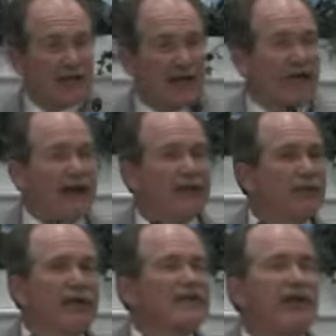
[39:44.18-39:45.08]
Now, if I didn't
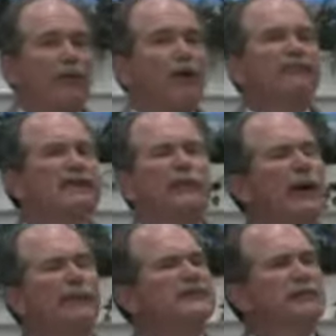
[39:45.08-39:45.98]
believe that, what would be the
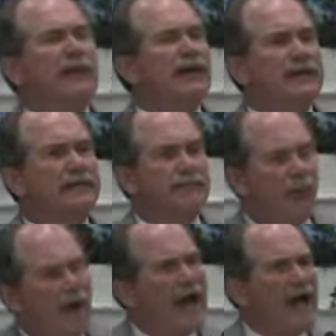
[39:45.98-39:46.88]
purpose of praying?
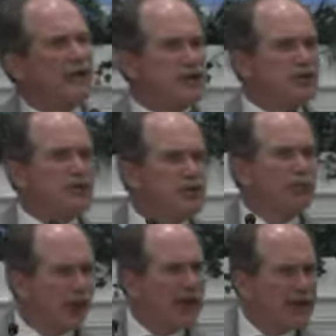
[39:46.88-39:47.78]
Why should you
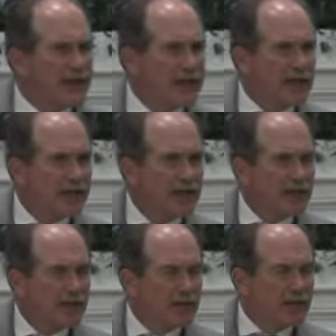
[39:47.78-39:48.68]
pray
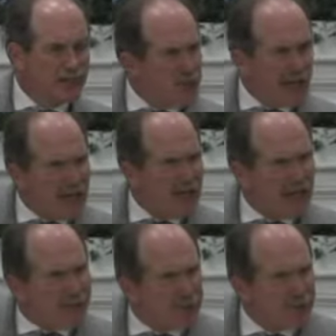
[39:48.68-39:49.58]
if you can't
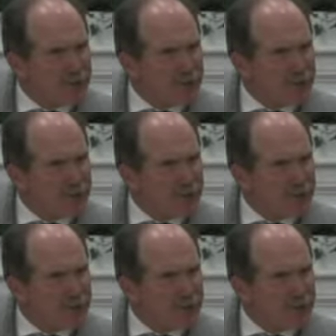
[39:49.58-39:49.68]
get through?